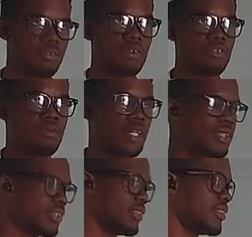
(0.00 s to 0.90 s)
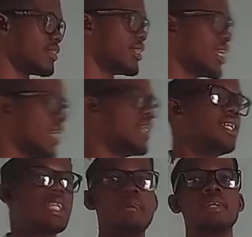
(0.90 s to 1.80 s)
of matrices, then
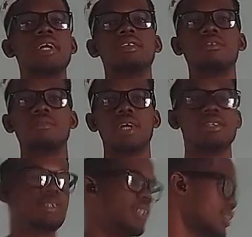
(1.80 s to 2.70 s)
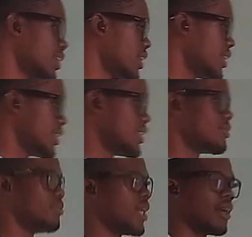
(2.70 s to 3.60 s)
determinant of matrices. These
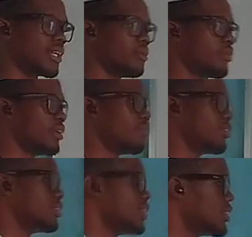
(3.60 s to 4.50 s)
will be our key points for today.